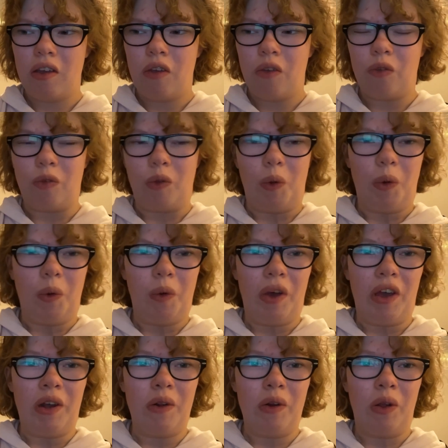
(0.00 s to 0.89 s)
So
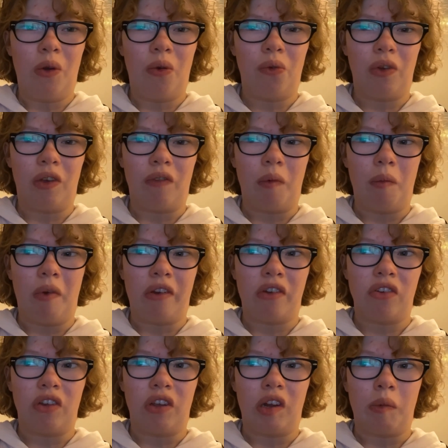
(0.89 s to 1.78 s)
I don't know if I'm
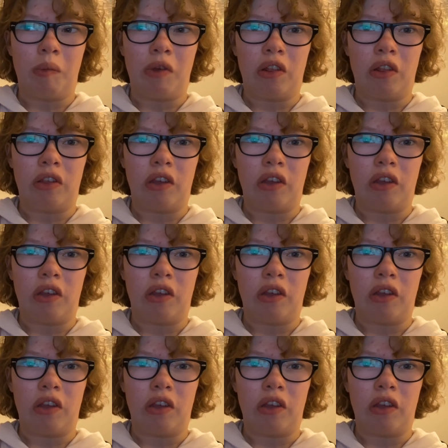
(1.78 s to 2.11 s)
actually going to be